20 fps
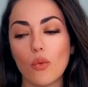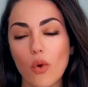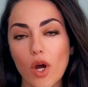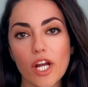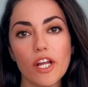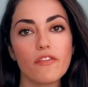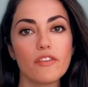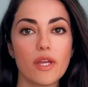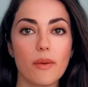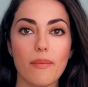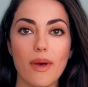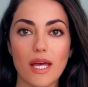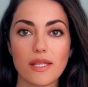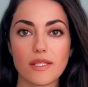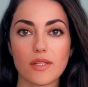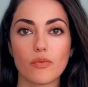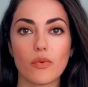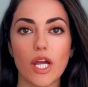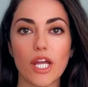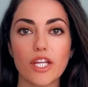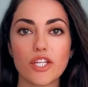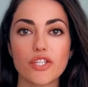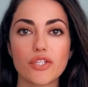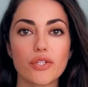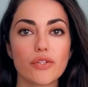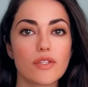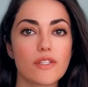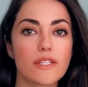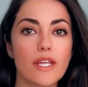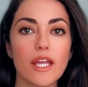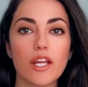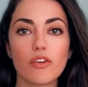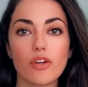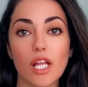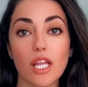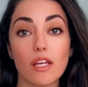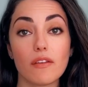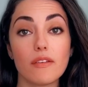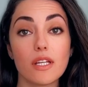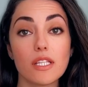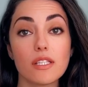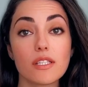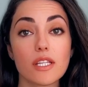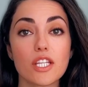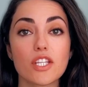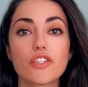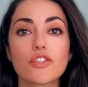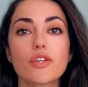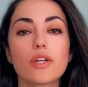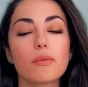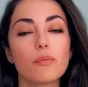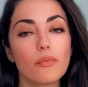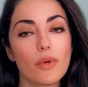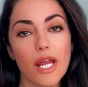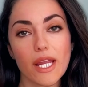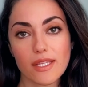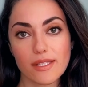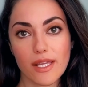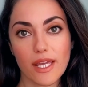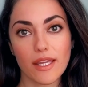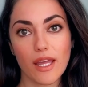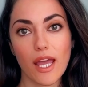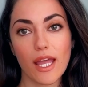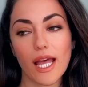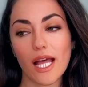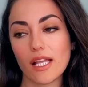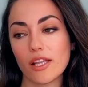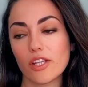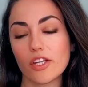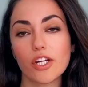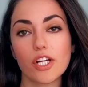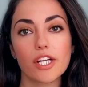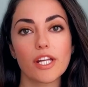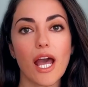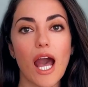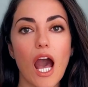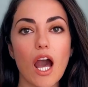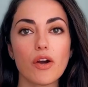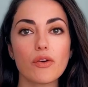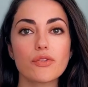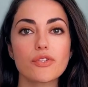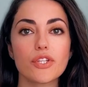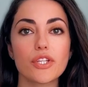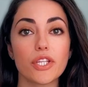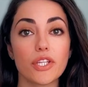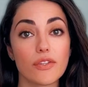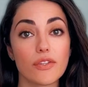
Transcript: One of the best ways to stay relevant is to embrace AI and learn how to